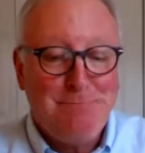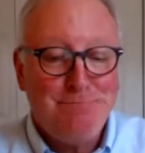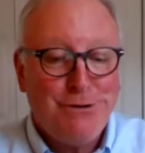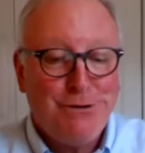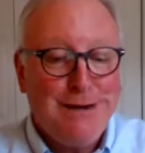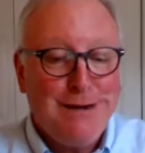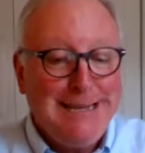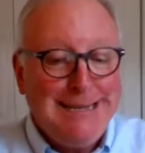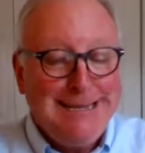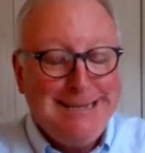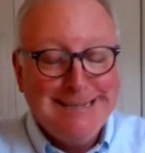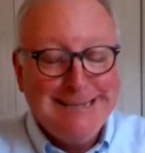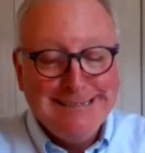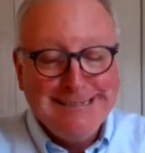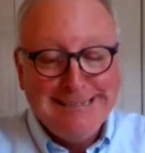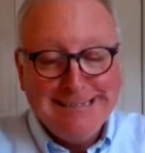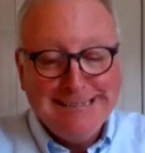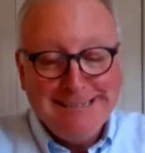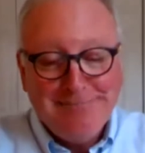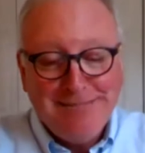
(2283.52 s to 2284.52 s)
pretty
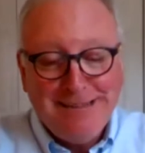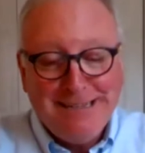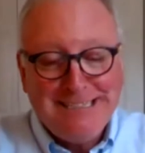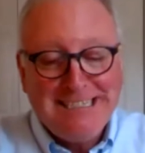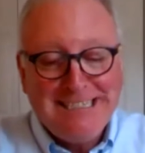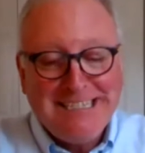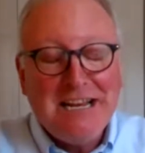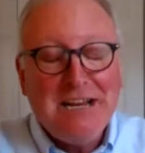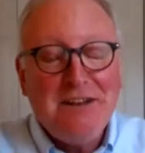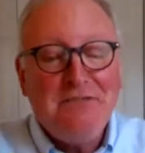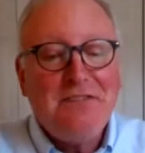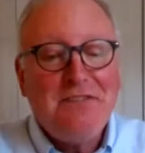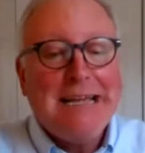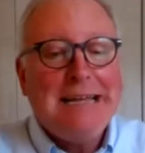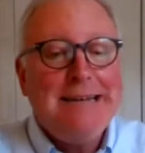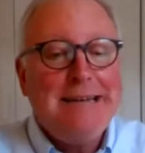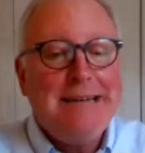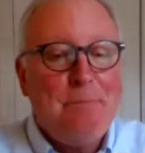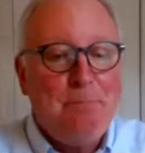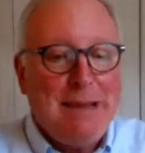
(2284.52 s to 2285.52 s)

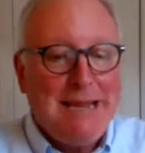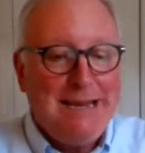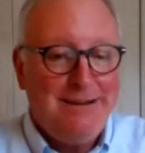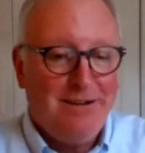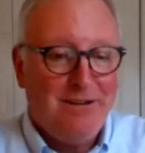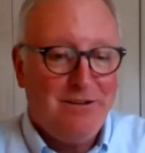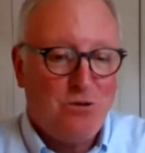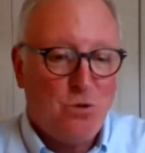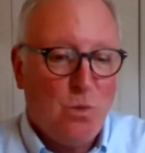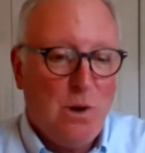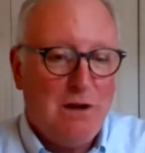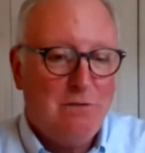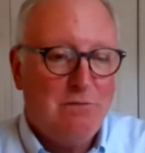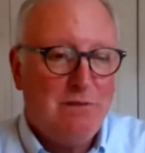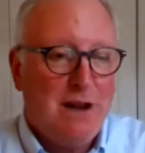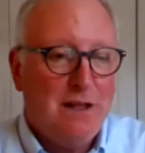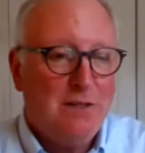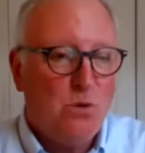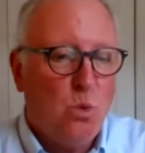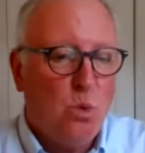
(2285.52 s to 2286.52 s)
significant debate underway
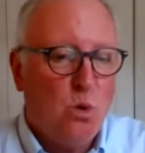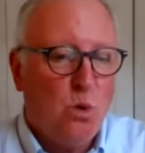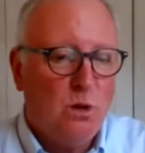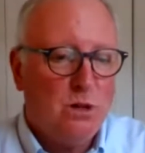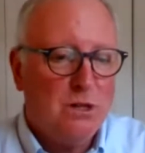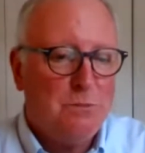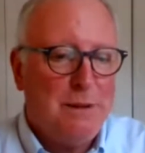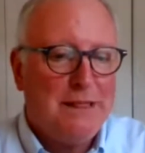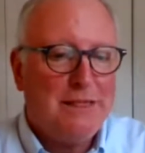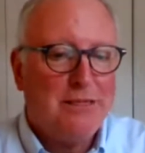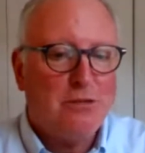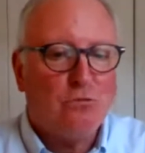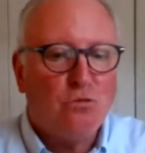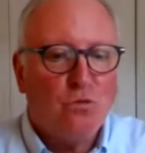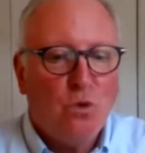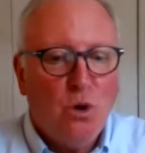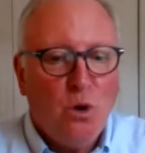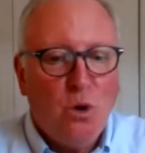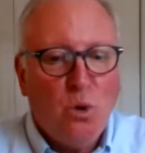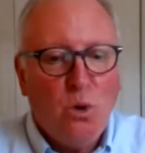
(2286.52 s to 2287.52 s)
around the world about the
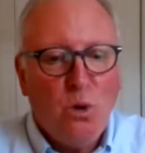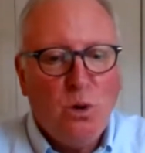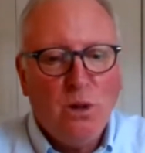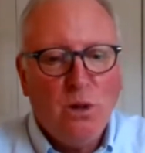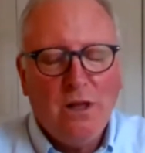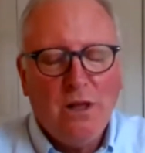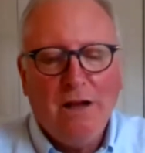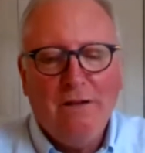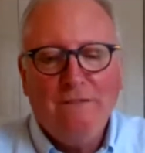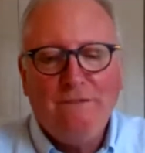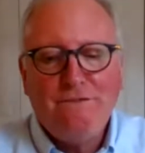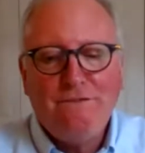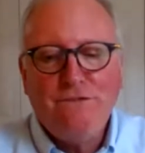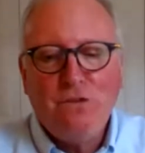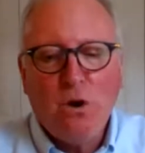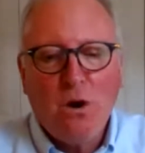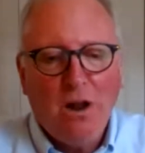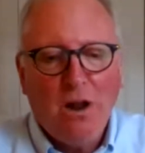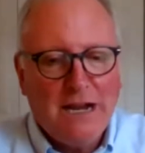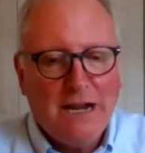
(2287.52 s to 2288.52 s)
role of
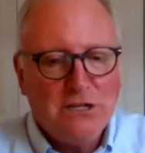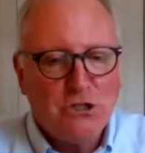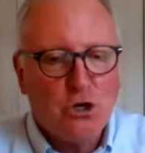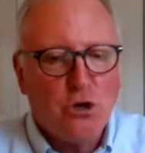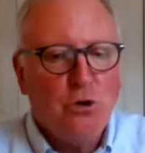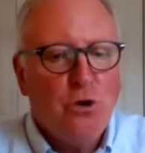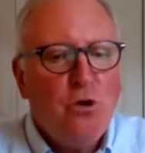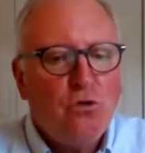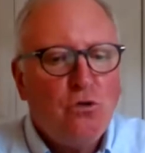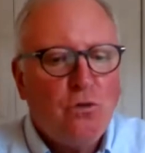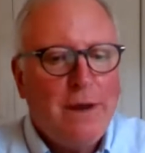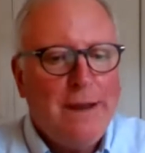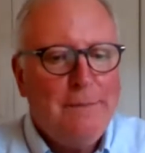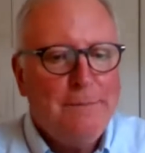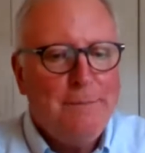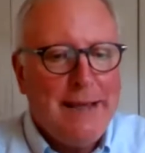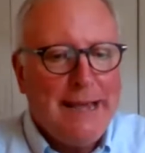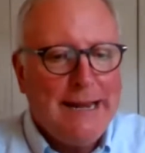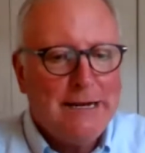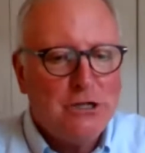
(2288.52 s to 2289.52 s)
fertilizer,
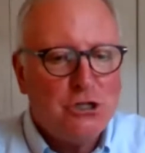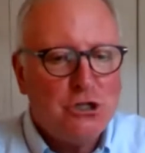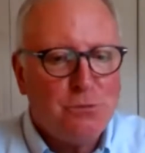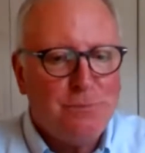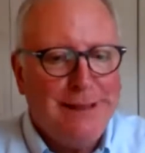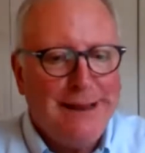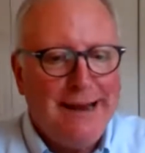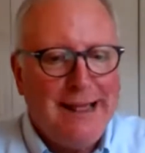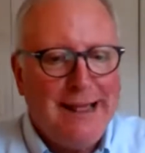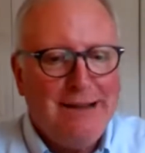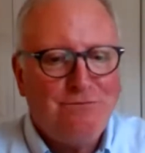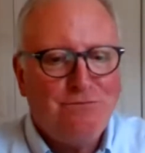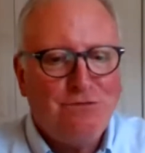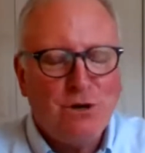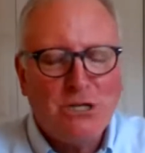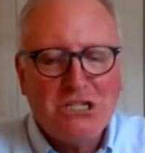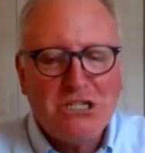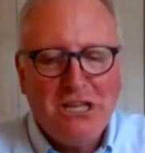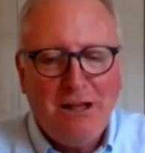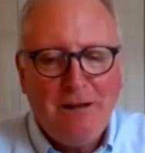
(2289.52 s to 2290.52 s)
nutrient management. And
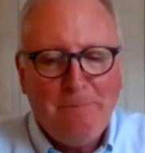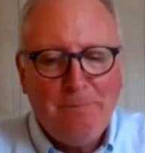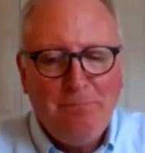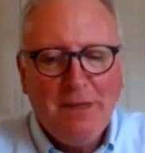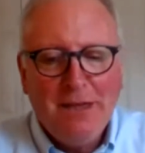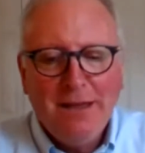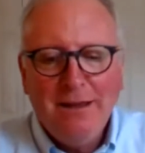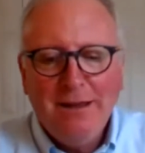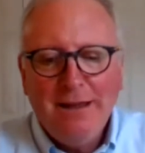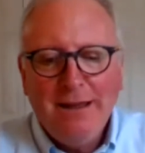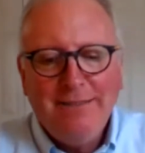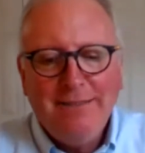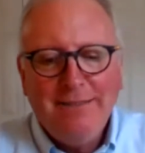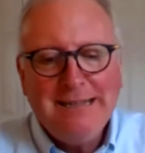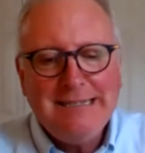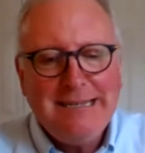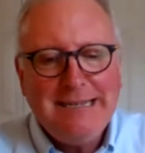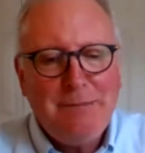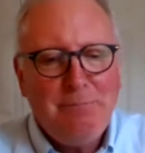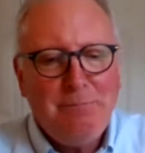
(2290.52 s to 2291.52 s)
for some, they
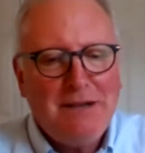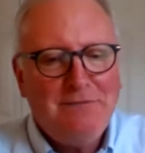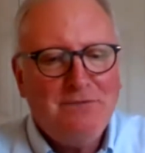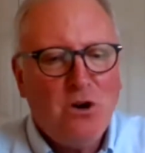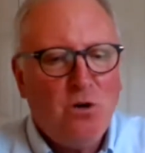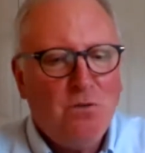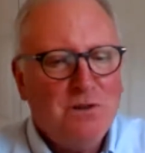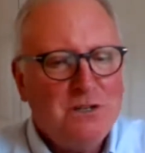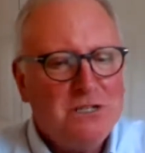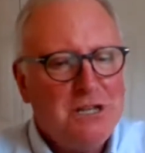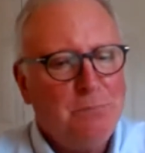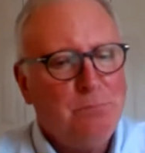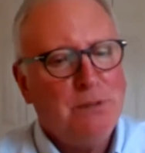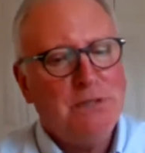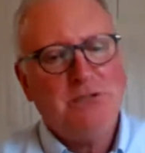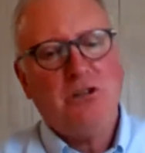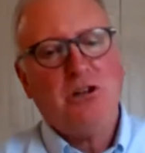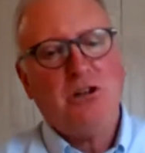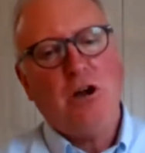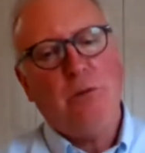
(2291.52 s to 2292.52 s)
seem to have an
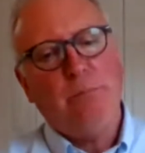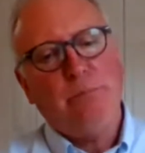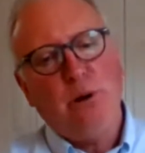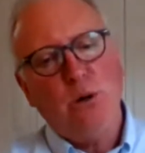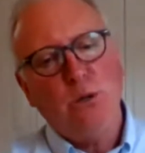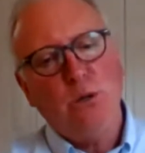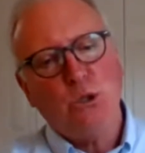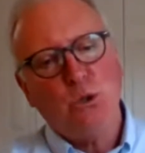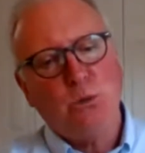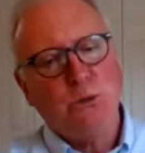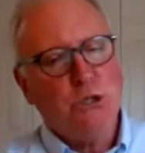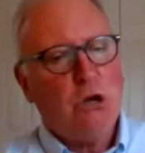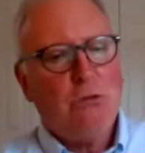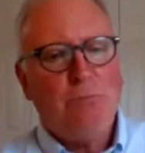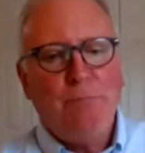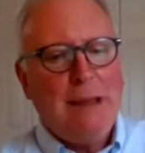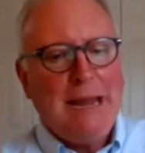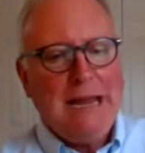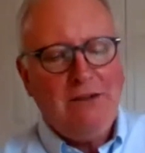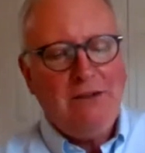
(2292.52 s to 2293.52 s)
oversimplistic approach. We'll
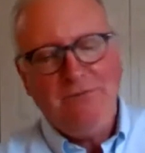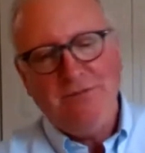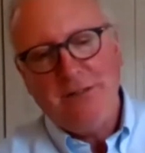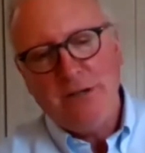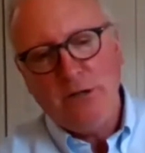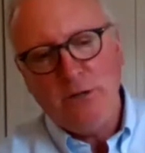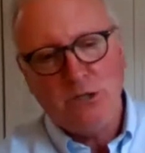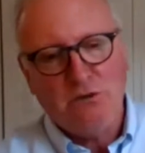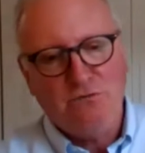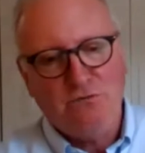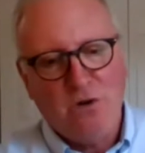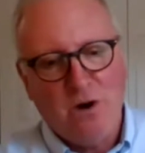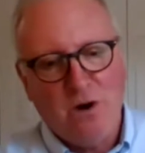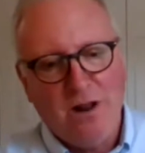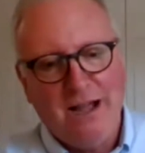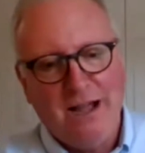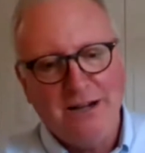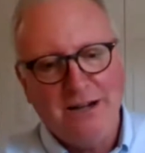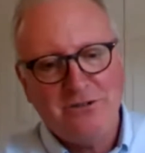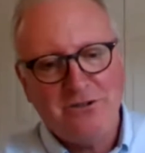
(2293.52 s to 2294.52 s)
just ban the use of
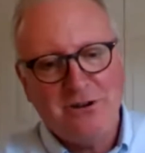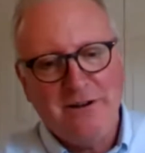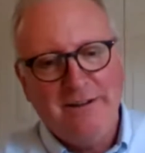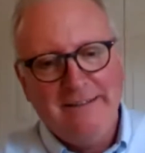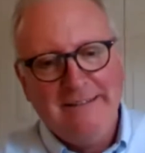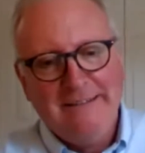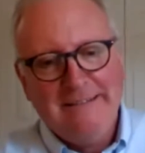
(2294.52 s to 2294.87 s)
fertilizer.